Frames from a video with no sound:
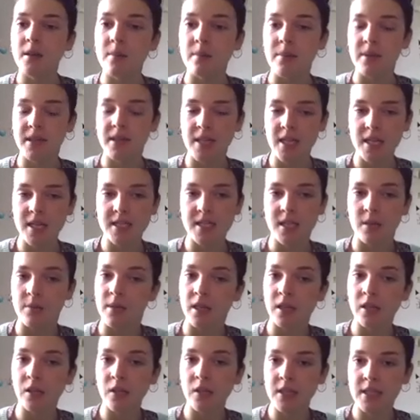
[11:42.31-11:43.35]
The things that we
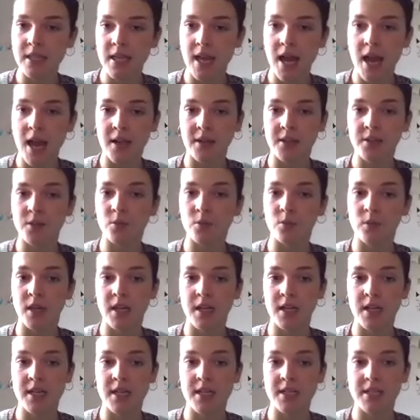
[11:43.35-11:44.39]
looked at
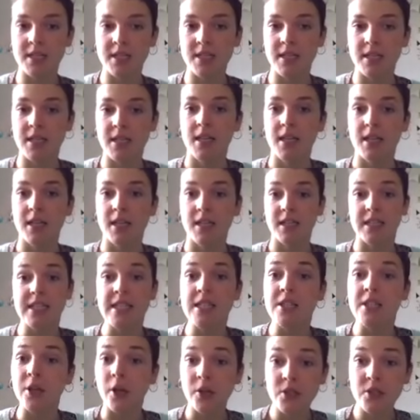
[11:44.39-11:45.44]
was the
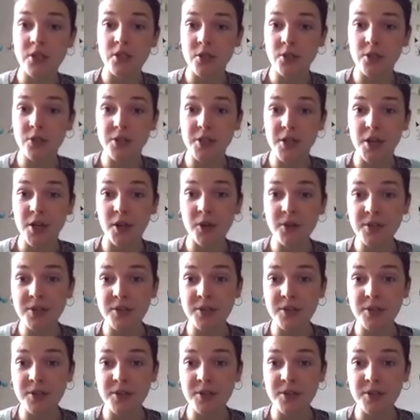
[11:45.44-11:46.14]
Eco Studio.